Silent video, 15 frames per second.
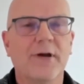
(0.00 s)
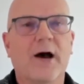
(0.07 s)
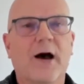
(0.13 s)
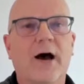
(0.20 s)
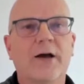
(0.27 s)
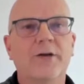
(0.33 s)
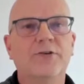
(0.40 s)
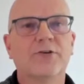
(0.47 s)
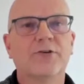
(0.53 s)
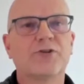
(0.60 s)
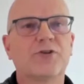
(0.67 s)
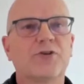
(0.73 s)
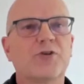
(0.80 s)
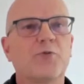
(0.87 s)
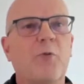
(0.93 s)
I
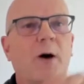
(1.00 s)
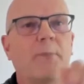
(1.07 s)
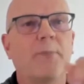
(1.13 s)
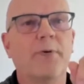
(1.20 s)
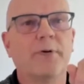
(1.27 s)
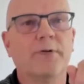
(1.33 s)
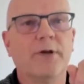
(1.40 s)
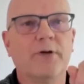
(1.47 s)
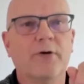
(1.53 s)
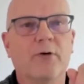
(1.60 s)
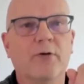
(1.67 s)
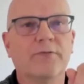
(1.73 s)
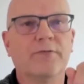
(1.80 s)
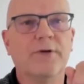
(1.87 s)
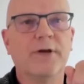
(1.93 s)
just swap the
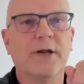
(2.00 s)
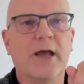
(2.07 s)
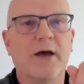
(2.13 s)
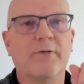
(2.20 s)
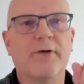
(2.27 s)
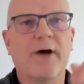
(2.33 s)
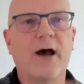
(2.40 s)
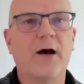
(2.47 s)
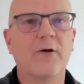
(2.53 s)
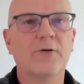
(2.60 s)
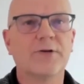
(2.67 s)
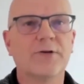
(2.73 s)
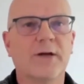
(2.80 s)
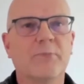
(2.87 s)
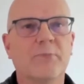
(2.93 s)
old PDF out
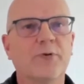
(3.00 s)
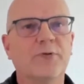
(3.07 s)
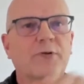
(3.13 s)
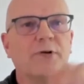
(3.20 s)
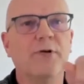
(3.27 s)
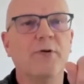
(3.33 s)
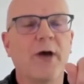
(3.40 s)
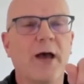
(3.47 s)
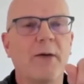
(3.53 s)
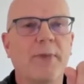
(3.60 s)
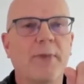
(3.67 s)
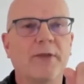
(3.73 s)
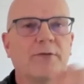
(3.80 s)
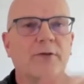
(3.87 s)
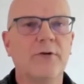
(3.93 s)
and
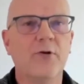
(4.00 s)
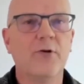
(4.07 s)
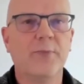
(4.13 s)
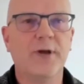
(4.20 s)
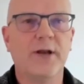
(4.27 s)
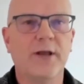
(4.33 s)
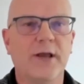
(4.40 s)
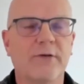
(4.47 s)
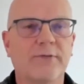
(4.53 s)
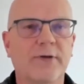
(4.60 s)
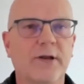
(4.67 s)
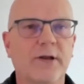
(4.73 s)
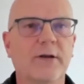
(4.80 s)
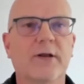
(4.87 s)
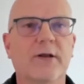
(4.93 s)
embed the new PDF
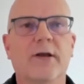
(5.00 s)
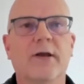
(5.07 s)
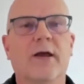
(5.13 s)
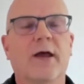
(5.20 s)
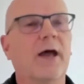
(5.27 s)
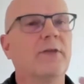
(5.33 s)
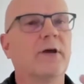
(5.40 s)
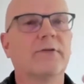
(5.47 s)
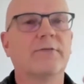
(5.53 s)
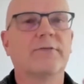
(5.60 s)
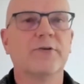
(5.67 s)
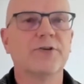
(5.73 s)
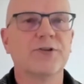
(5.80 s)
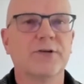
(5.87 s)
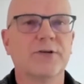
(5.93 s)
in, and that
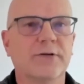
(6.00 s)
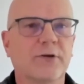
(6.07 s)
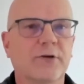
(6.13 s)
version, so